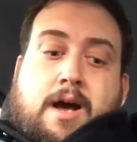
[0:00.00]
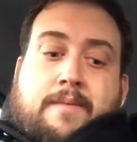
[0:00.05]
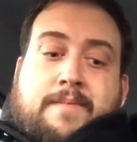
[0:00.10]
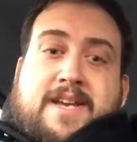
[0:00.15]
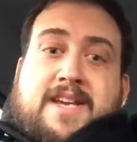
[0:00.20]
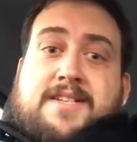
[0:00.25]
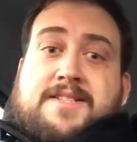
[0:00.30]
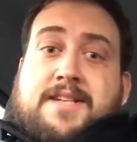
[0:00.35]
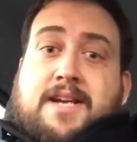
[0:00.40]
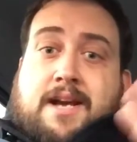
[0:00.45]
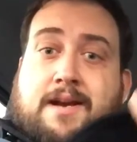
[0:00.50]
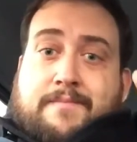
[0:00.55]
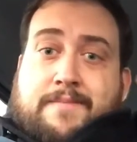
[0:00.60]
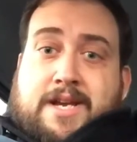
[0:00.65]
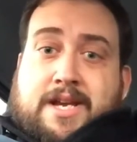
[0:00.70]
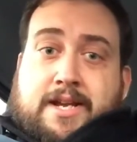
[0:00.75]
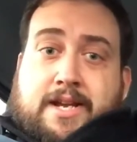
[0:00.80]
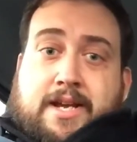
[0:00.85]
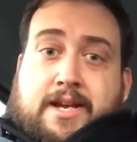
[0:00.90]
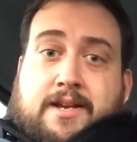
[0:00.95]
he's a
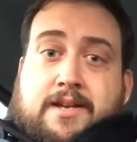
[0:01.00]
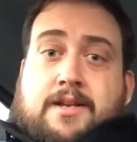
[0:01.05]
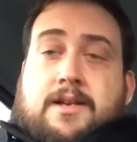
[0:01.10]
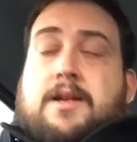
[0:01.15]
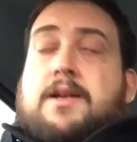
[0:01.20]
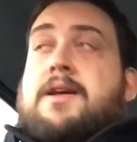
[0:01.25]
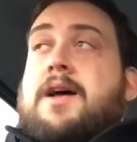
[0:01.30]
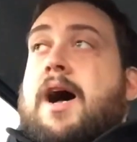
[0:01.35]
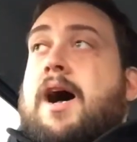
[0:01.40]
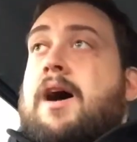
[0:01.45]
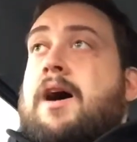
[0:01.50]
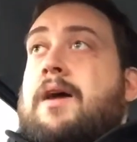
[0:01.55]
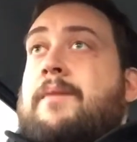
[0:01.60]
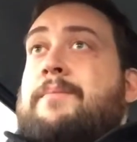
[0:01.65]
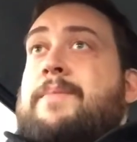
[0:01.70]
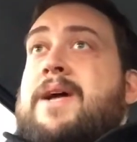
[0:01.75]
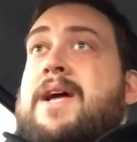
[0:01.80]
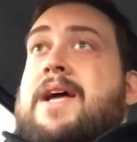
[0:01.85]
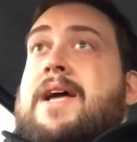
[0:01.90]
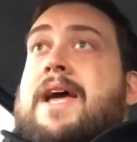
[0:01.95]
comedian,
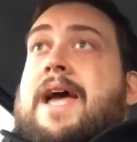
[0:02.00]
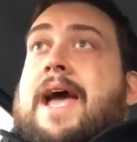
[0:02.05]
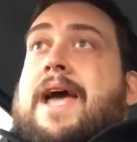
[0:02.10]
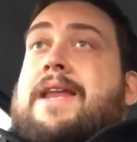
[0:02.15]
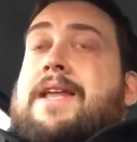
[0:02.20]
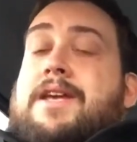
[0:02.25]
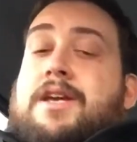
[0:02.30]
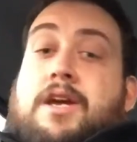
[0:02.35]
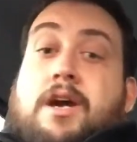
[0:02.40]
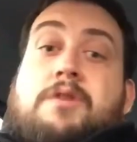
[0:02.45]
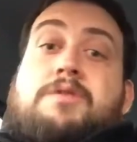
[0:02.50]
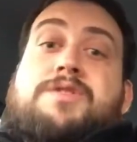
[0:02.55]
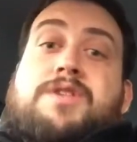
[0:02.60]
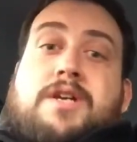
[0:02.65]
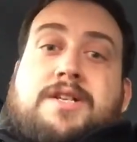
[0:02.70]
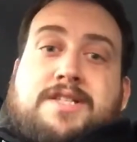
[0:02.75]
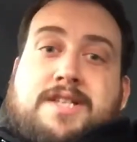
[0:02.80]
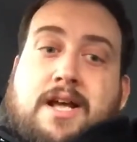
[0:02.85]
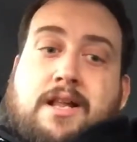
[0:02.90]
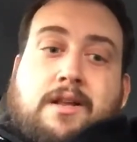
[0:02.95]
and he goes
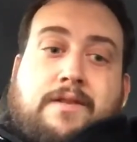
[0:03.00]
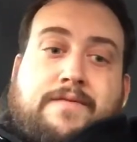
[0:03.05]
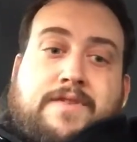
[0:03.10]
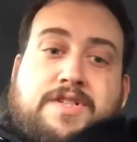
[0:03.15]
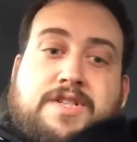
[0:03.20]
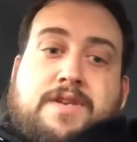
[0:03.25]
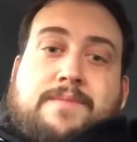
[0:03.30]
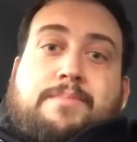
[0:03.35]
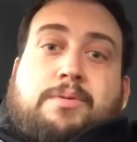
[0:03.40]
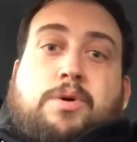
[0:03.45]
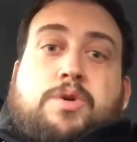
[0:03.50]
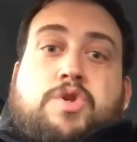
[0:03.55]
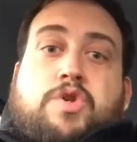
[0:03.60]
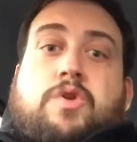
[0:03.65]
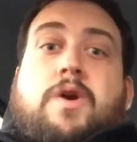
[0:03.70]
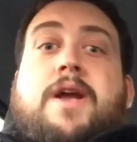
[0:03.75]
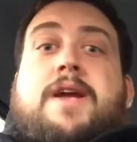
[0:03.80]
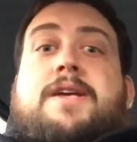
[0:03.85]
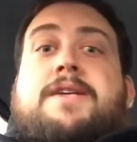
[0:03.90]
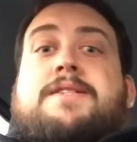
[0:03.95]
on television and
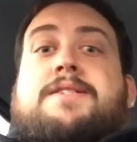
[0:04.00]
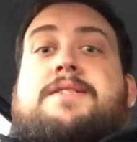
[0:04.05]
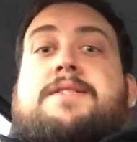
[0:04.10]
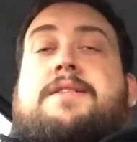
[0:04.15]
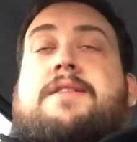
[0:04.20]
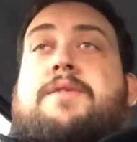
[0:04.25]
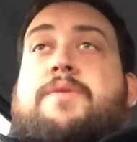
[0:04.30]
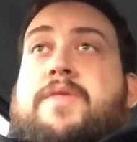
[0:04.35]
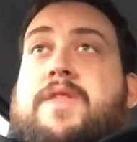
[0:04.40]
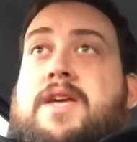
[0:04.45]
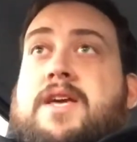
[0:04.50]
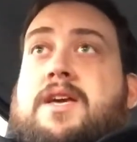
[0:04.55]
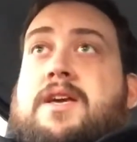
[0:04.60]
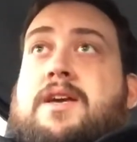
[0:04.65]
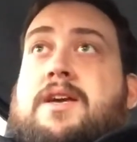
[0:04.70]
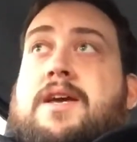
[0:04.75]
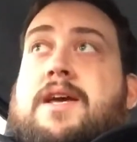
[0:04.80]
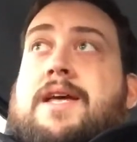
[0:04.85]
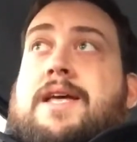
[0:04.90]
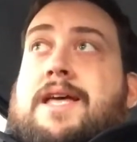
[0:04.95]
portrays
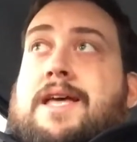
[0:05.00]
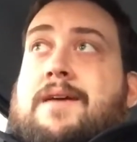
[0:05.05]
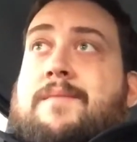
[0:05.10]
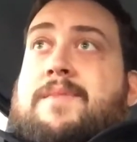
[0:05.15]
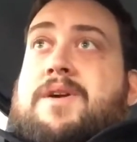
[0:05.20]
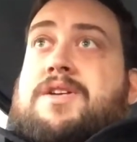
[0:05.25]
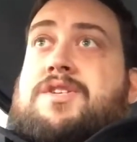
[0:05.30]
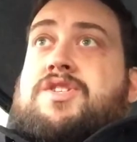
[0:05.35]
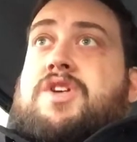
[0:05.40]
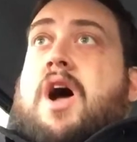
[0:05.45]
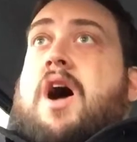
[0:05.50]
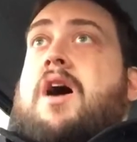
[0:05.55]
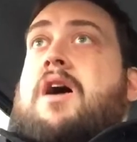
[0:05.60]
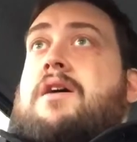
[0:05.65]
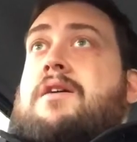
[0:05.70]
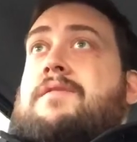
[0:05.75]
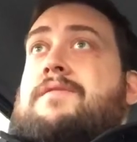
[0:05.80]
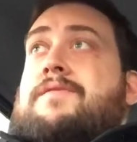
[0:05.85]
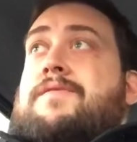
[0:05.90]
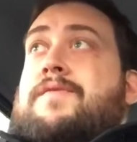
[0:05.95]
the image
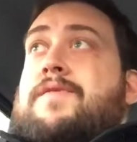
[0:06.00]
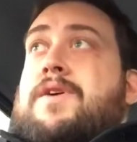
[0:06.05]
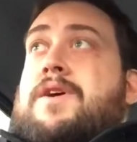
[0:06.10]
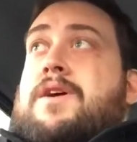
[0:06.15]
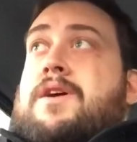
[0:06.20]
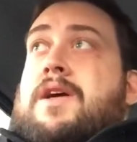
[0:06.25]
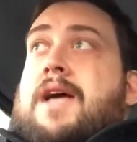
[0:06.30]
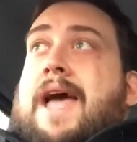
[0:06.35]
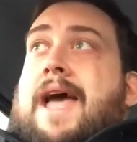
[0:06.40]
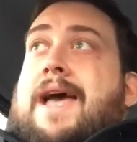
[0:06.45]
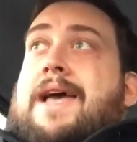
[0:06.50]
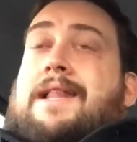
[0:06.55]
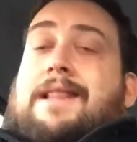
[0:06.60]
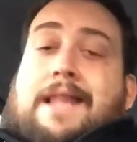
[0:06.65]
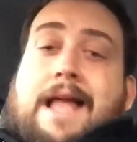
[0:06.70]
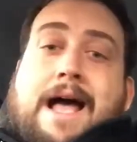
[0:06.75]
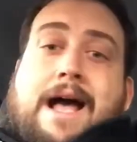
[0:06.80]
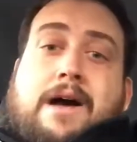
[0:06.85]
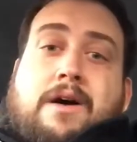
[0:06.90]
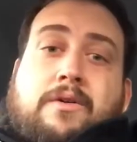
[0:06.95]
of a
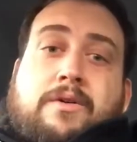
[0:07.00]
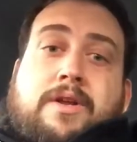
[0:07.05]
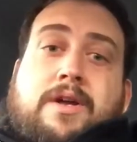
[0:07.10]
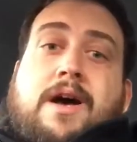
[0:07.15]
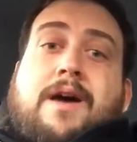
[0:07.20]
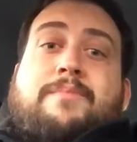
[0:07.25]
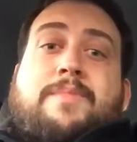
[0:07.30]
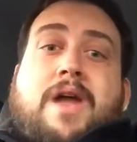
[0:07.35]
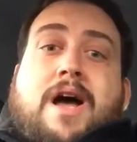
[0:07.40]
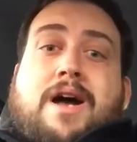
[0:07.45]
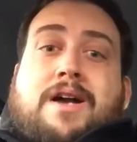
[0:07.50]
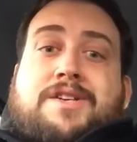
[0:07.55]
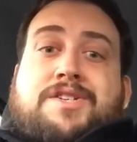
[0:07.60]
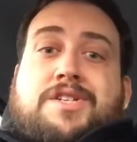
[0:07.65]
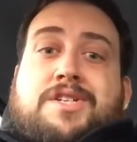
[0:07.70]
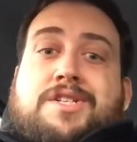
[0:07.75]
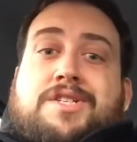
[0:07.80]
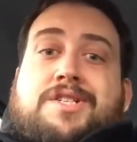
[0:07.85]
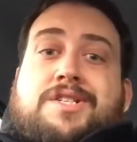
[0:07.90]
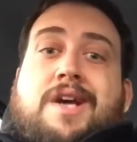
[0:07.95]
loud,
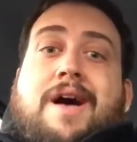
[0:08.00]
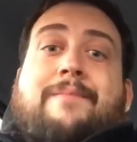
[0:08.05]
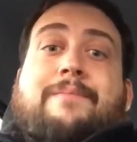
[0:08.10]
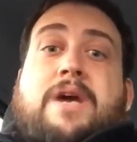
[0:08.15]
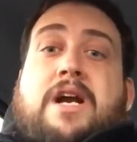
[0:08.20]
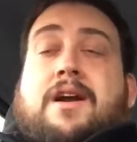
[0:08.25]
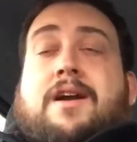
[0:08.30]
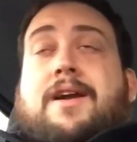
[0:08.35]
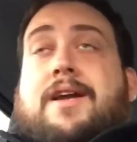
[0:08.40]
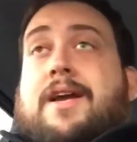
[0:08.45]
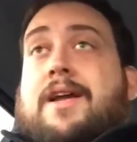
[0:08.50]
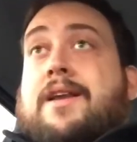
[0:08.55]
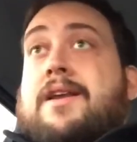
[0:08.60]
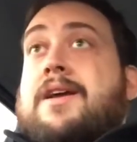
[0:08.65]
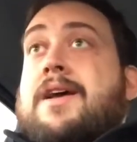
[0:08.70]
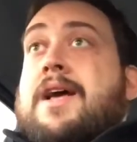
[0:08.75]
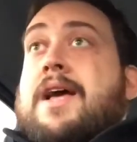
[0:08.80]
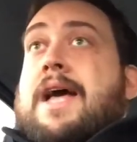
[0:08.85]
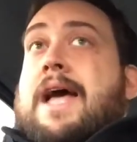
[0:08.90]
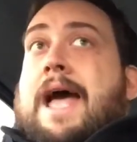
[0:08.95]
obnoxious American.
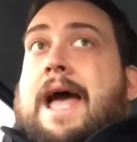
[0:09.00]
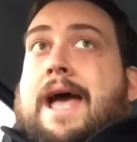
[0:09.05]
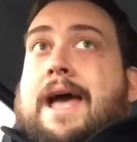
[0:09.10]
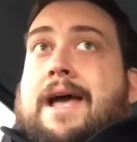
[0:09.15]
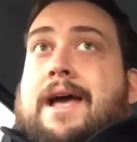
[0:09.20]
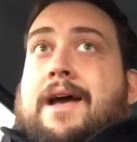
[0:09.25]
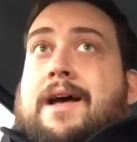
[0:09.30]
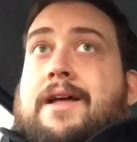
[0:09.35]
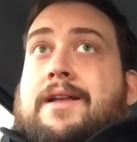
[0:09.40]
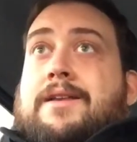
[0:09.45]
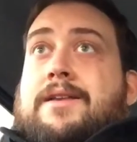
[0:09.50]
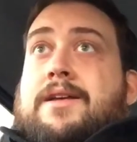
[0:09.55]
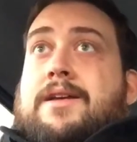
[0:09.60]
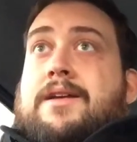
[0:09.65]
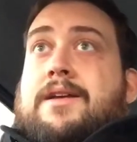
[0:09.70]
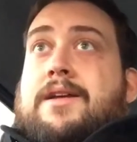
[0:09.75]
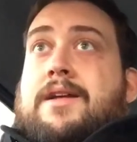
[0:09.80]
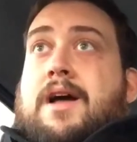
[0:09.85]
And